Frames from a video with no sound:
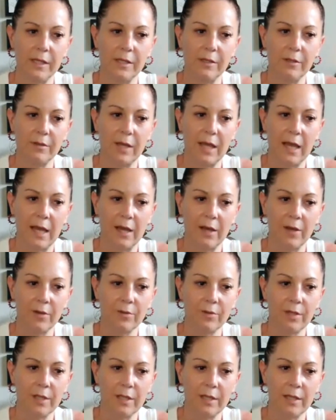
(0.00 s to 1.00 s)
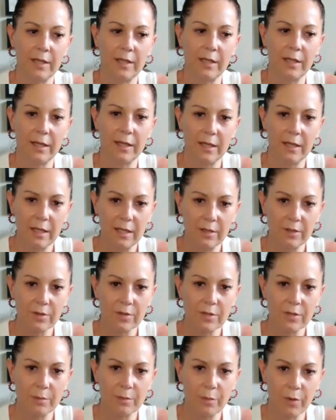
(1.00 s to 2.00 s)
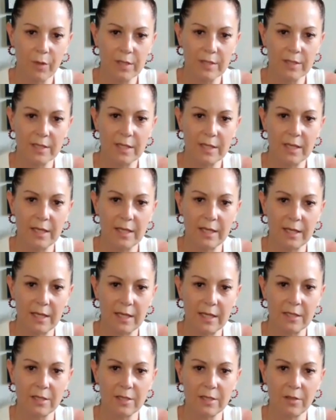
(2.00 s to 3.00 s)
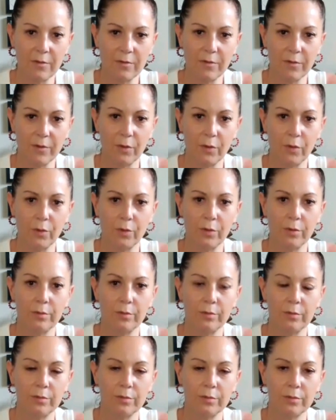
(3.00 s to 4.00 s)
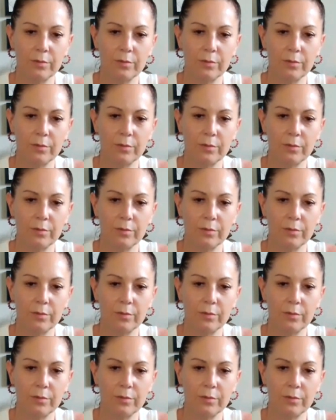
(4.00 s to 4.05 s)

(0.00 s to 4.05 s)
Feel how the heels are pressing against the floor.